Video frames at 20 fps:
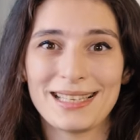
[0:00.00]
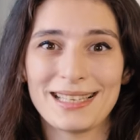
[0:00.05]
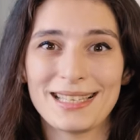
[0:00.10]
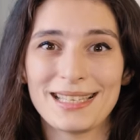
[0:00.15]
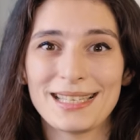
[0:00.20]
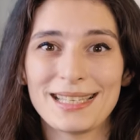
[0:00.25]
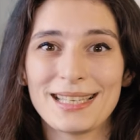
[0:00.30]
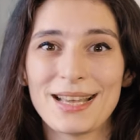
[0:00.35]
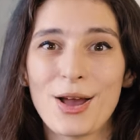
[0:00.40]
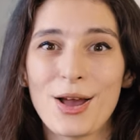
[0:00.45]

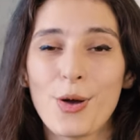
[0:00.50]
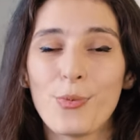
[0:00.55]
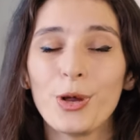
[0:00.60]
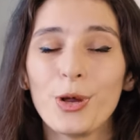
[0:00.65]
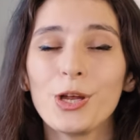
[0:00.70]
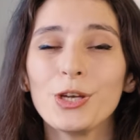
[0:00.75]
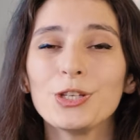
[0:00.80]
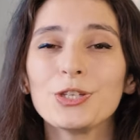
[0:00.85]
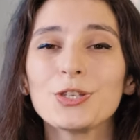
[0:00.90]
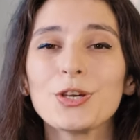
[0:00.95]
So we're
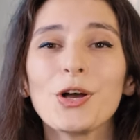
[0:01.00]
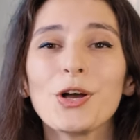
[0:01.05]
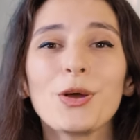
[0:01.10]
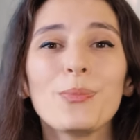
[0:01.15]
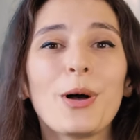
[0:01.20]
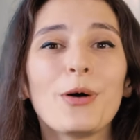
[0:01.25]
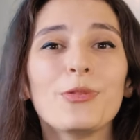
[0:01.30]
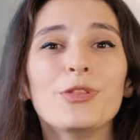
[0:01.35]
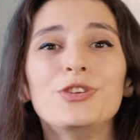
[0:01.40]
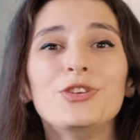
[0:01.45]
gonna talk
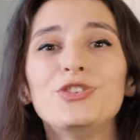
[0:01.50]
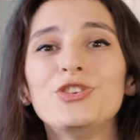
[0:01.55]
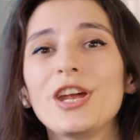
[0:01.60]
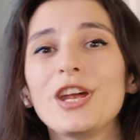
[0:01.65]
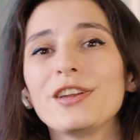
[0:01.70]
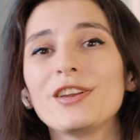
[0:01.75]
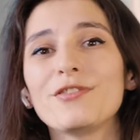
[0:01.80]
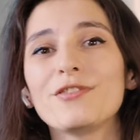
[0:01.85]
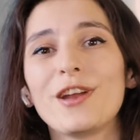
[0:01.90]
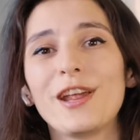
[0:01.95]
about the
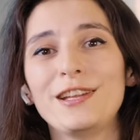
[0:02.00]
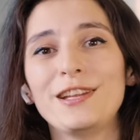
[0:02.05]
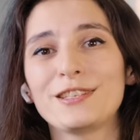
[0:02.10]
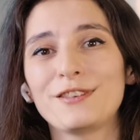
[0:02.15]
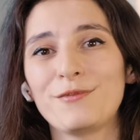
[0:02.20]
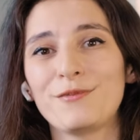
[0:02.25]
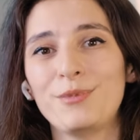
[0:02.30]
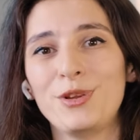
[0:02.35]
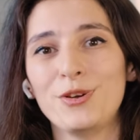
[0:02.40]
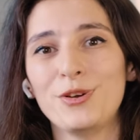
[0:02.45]

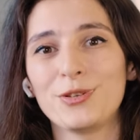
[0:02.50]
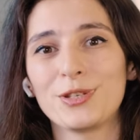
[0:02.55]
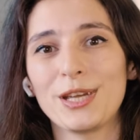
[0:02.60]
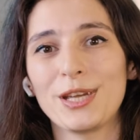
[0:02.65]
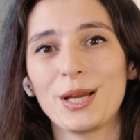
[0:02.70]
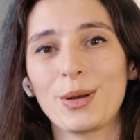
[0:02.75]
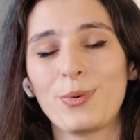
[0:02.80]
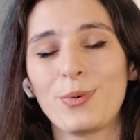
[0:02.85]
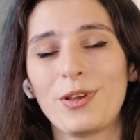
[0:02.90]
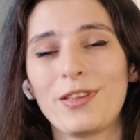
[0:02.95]
generative
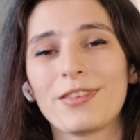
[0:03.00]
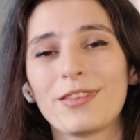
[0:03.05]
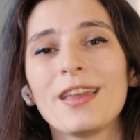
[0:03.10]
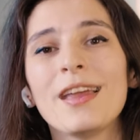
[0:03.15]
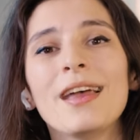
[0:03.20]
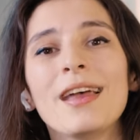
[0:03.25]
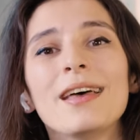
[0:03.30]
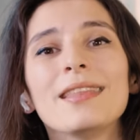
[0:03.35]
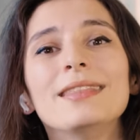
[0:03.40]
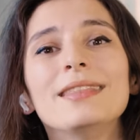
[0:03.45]
music with
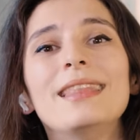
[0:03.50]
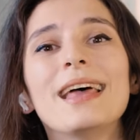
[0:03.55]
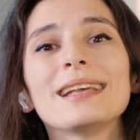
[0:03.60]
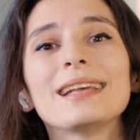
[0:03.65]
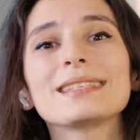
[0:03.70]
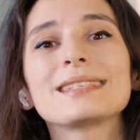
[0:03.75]
Des